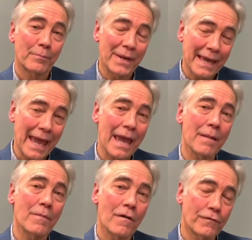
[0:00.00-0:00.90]

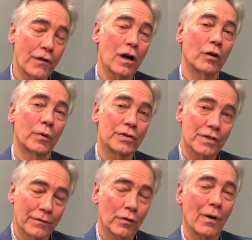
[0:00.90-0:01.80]
became followers
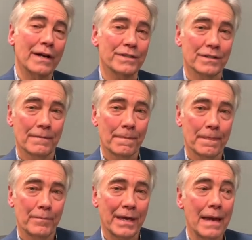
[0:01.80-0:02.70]
of Christ,
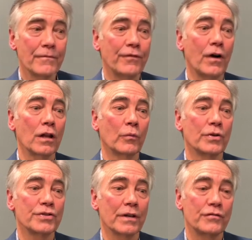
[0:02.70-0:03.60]
became
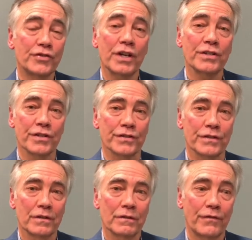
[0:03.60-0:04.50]
followers of
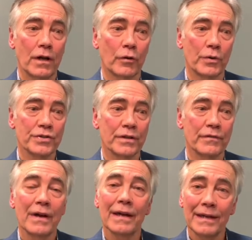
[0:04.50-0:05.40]
Jesus, followers
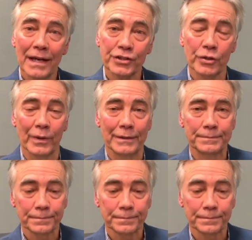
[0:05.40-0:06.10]
of Yeshua.